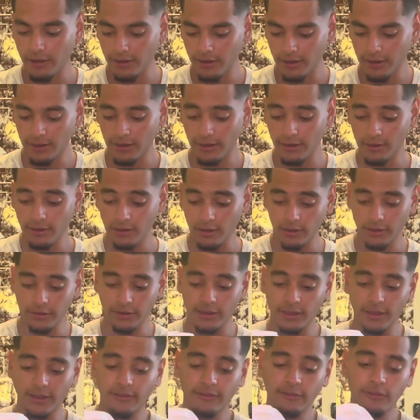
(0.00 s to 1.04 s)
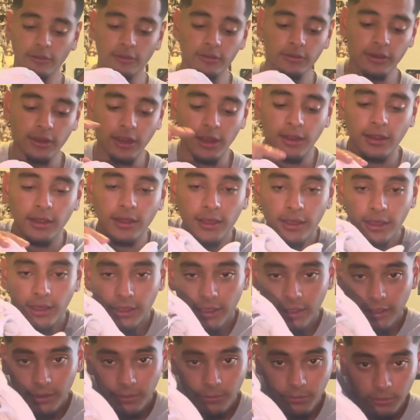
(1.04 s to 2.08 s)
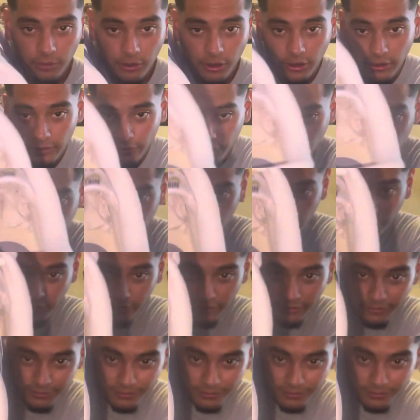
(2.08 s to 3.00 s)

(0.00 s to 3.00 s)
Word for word: And on the insole, you got Bronx Origins,